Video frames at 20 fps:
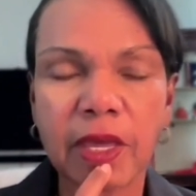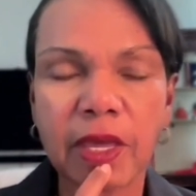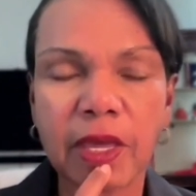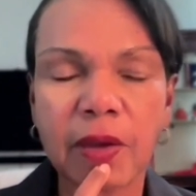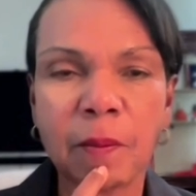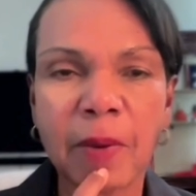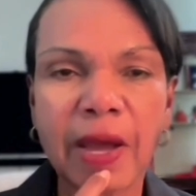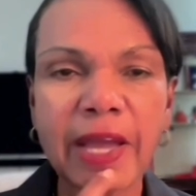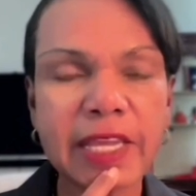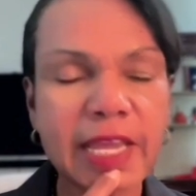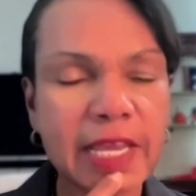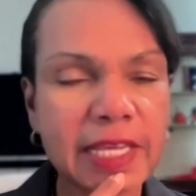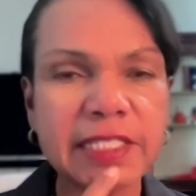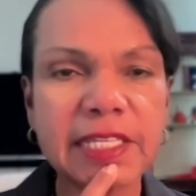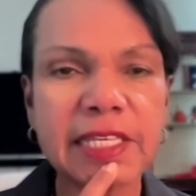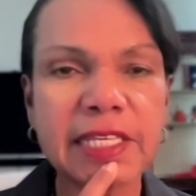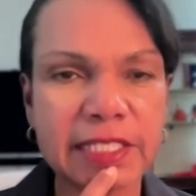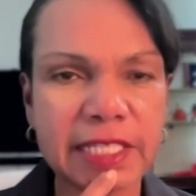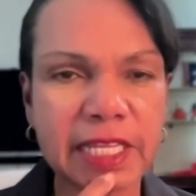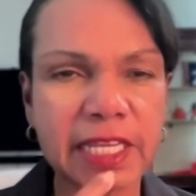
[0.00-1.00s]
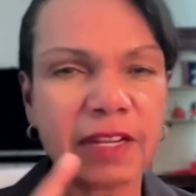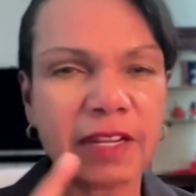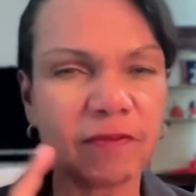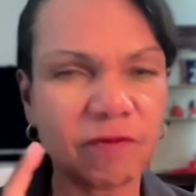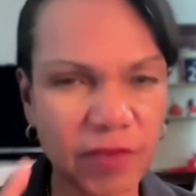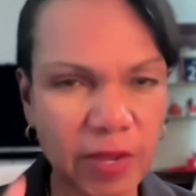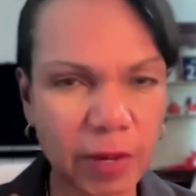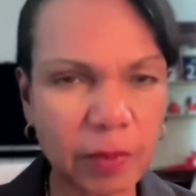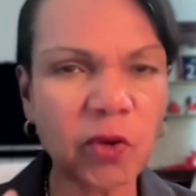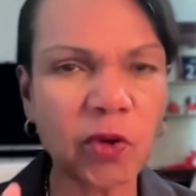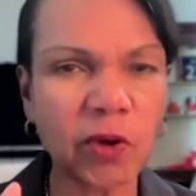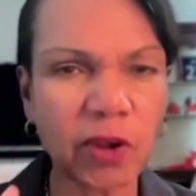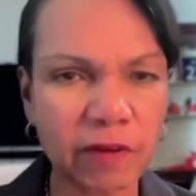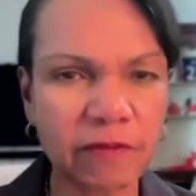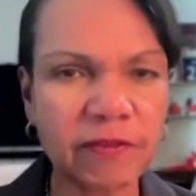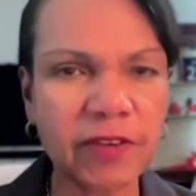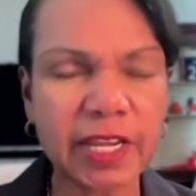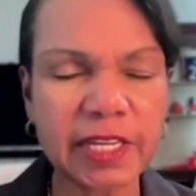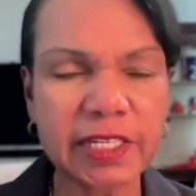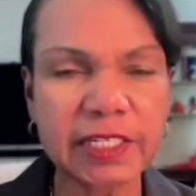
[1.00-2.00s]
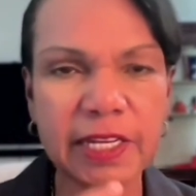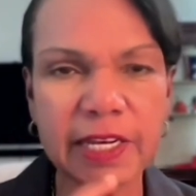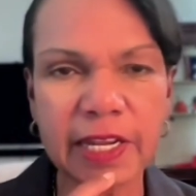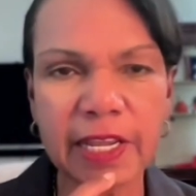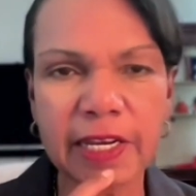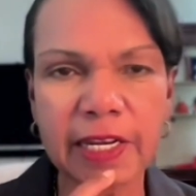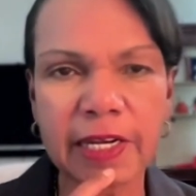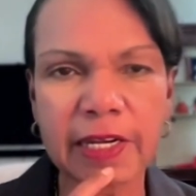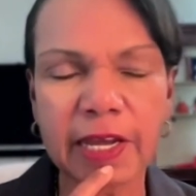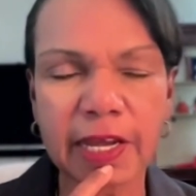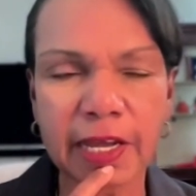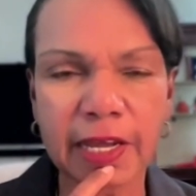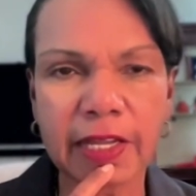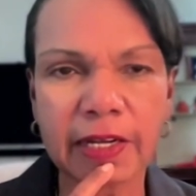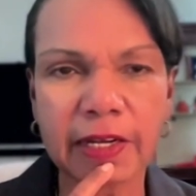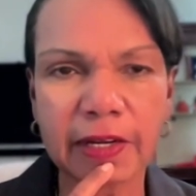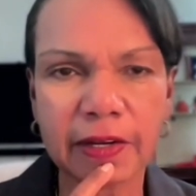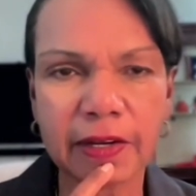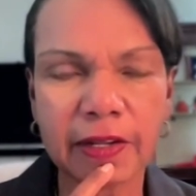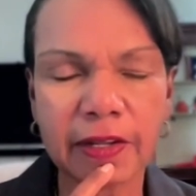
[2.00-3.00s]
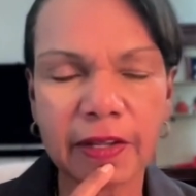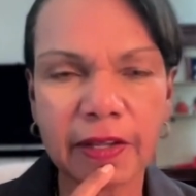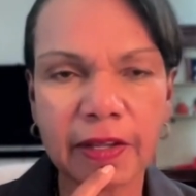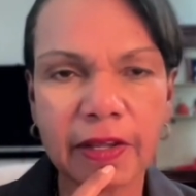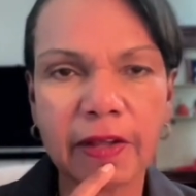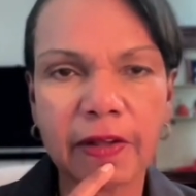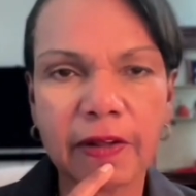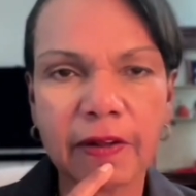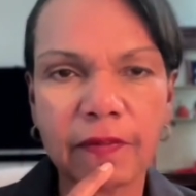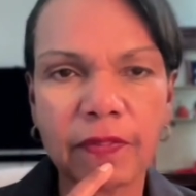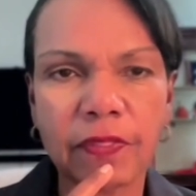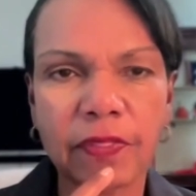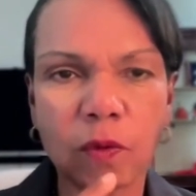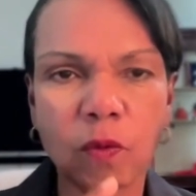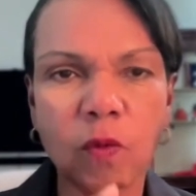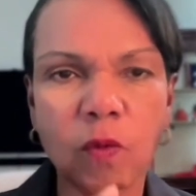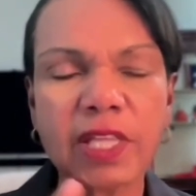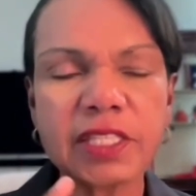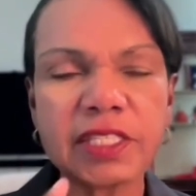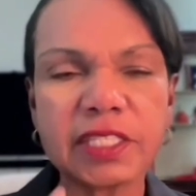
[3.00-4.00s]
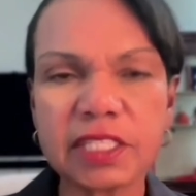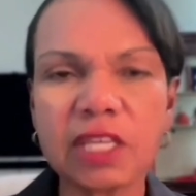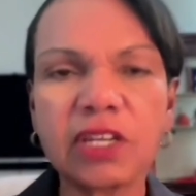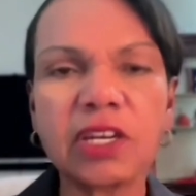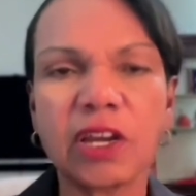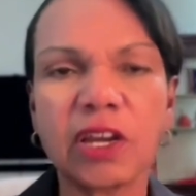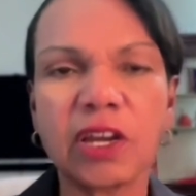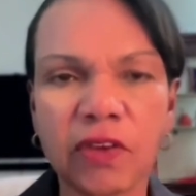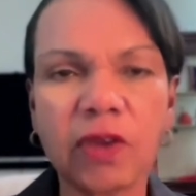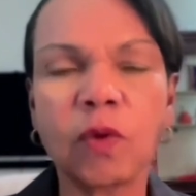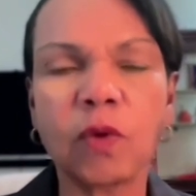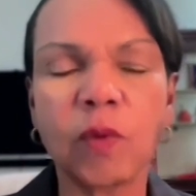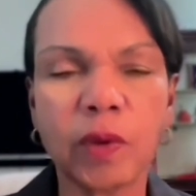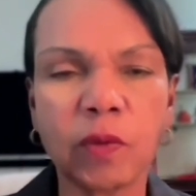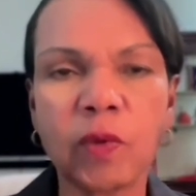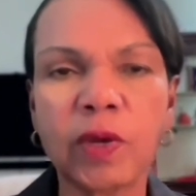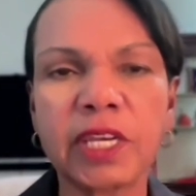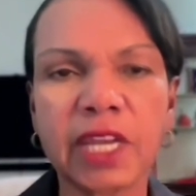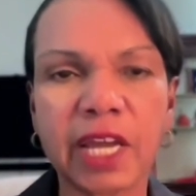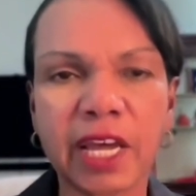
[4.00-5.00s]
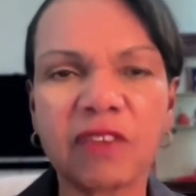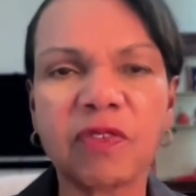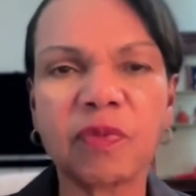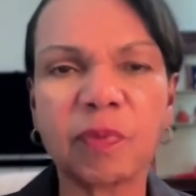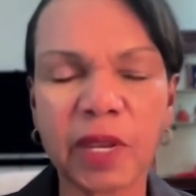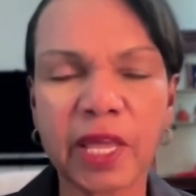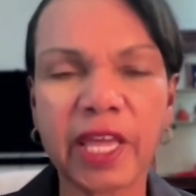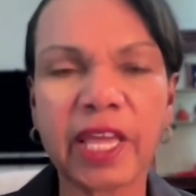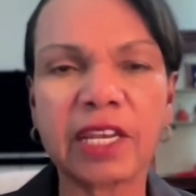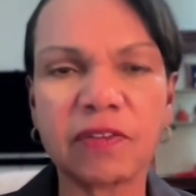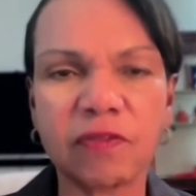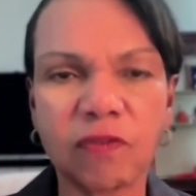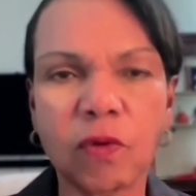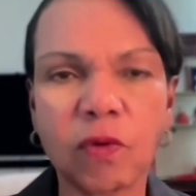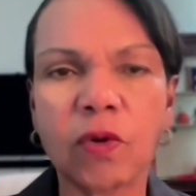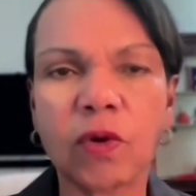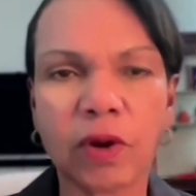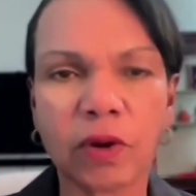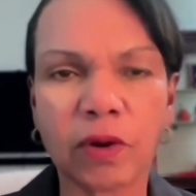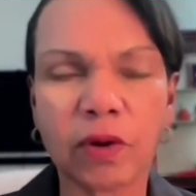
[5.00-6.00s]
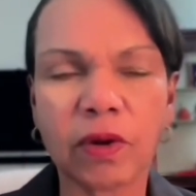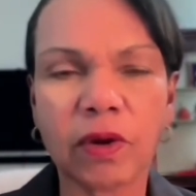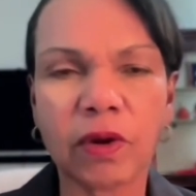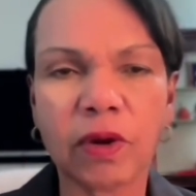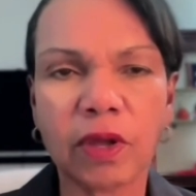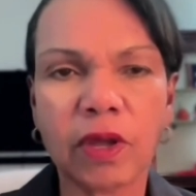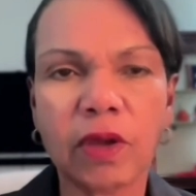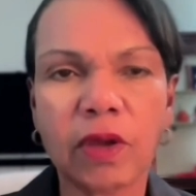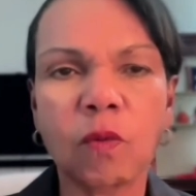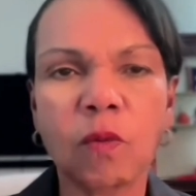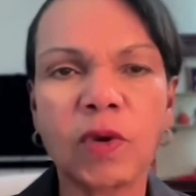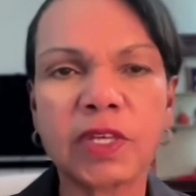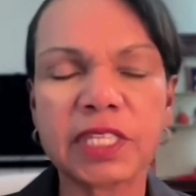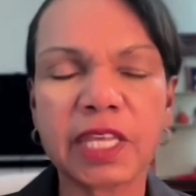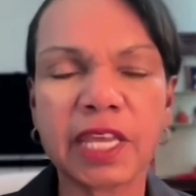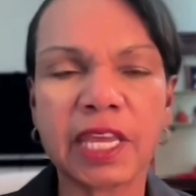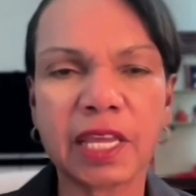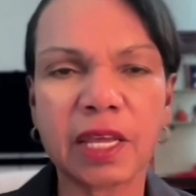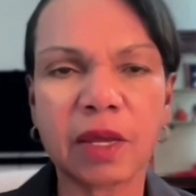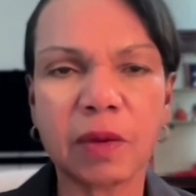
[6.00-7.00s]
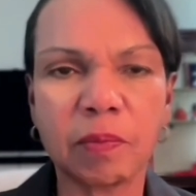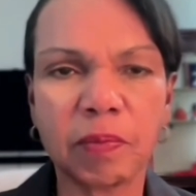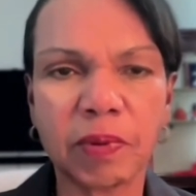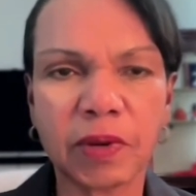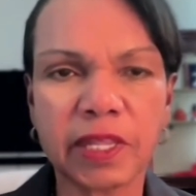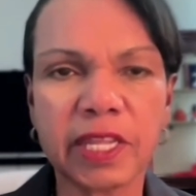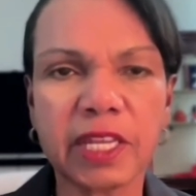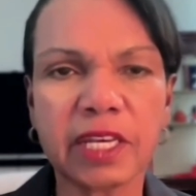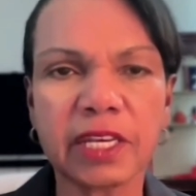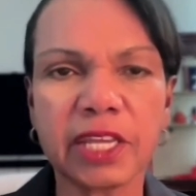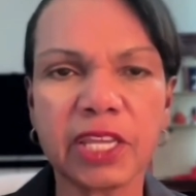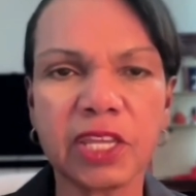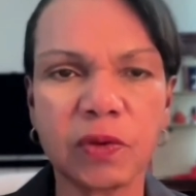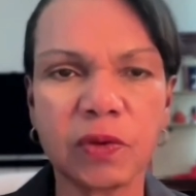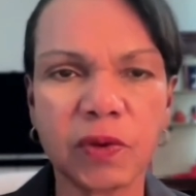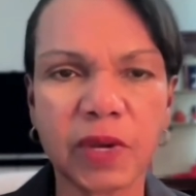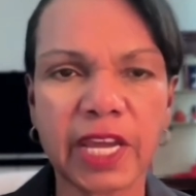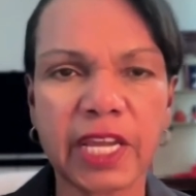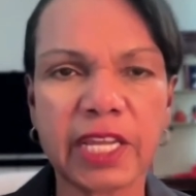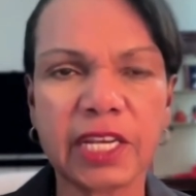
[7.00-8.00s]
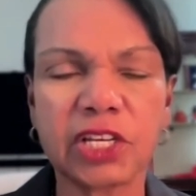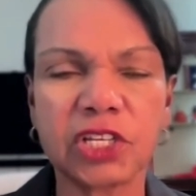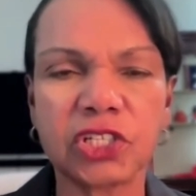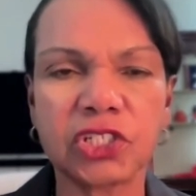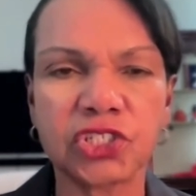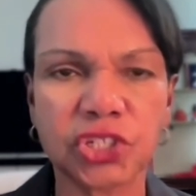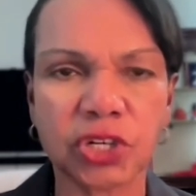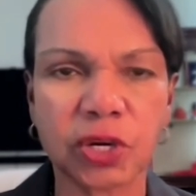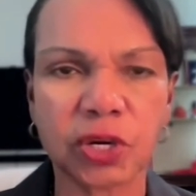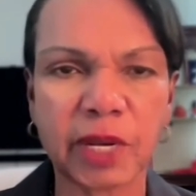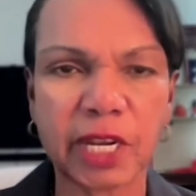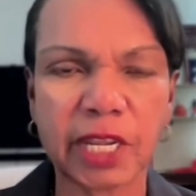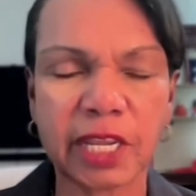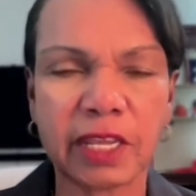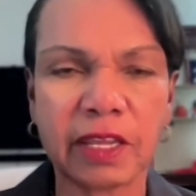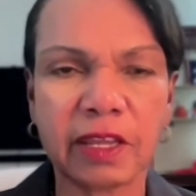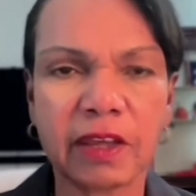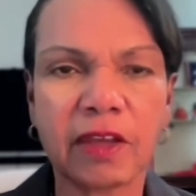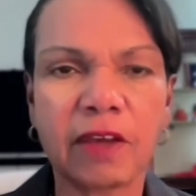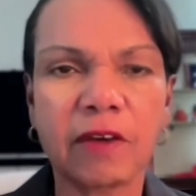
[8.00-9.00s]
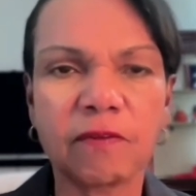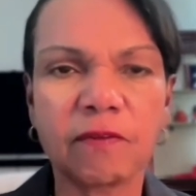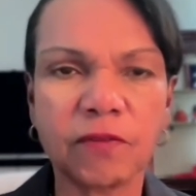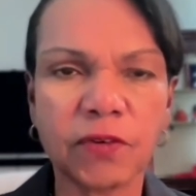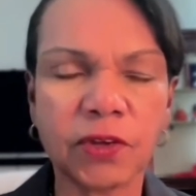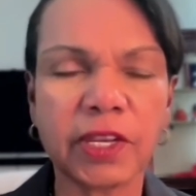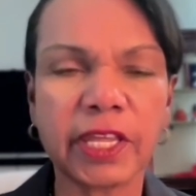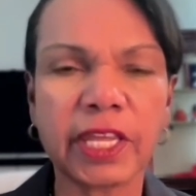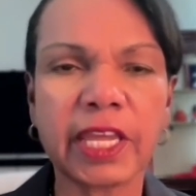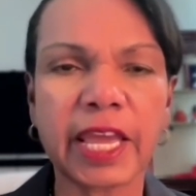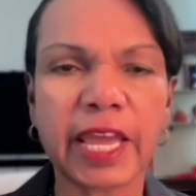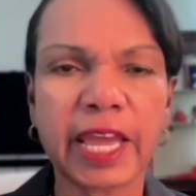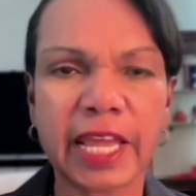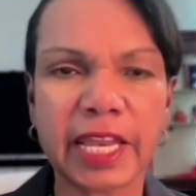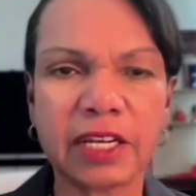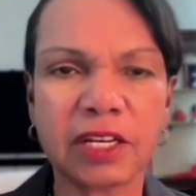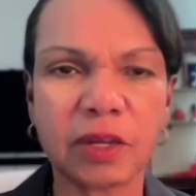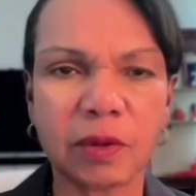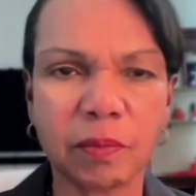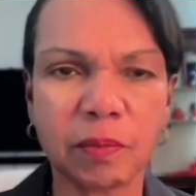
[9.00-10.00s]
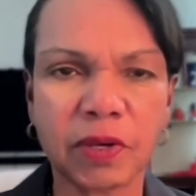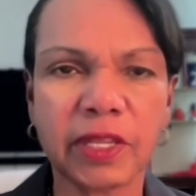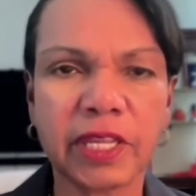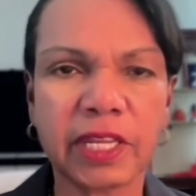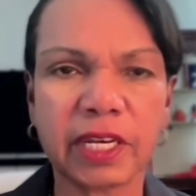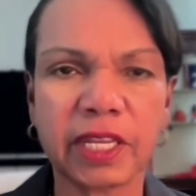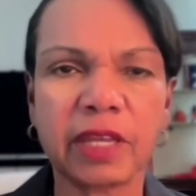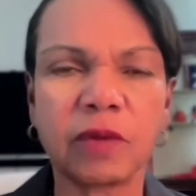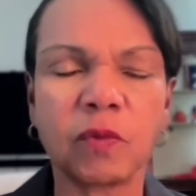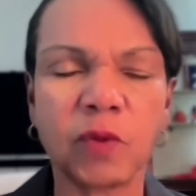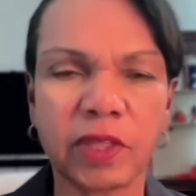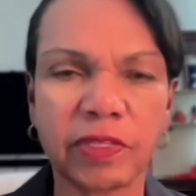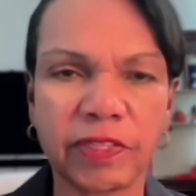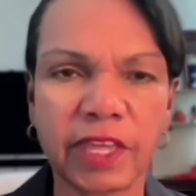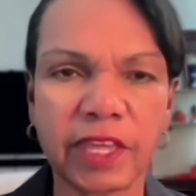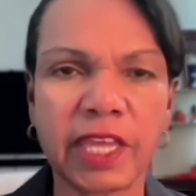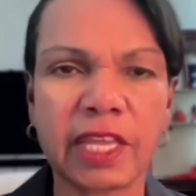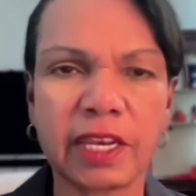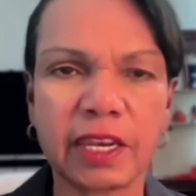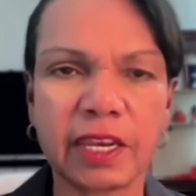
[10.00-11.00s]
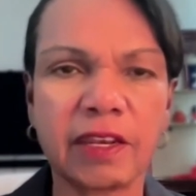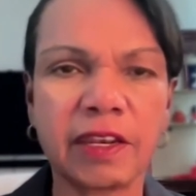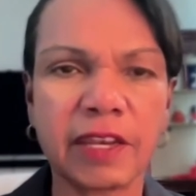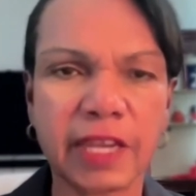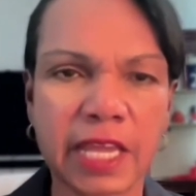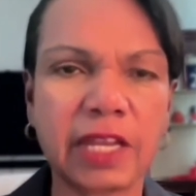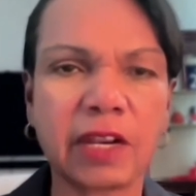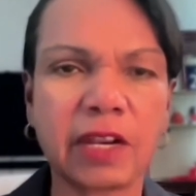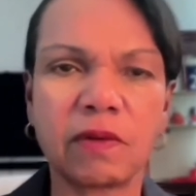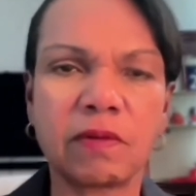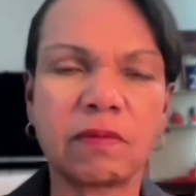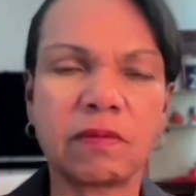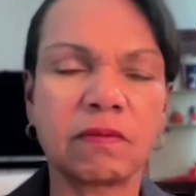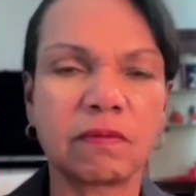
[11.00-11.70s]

My guess is that in February of 1989, the one scenario we would not have planned for was a completely united Germany, fully and completely within NATO.